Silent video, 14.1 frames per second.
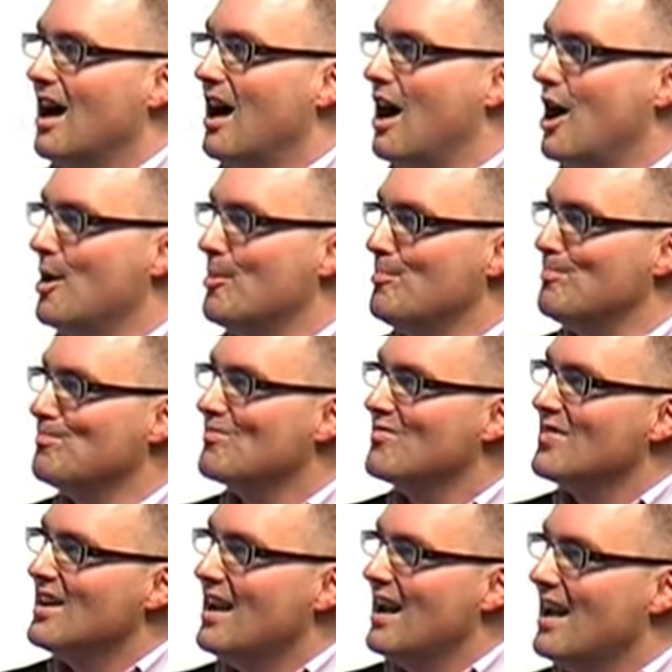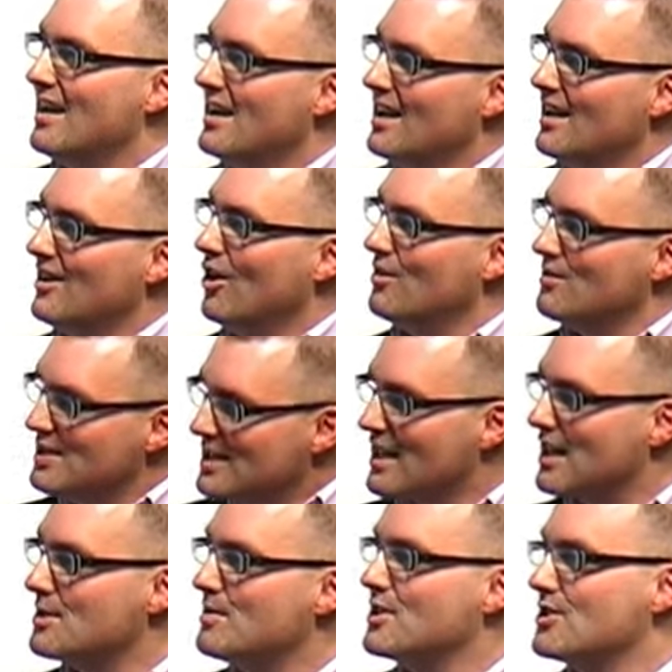And obviously
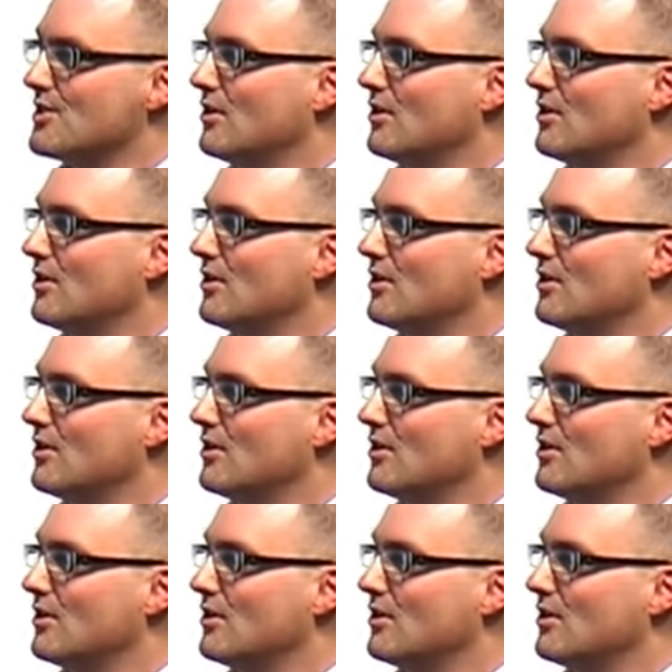that's because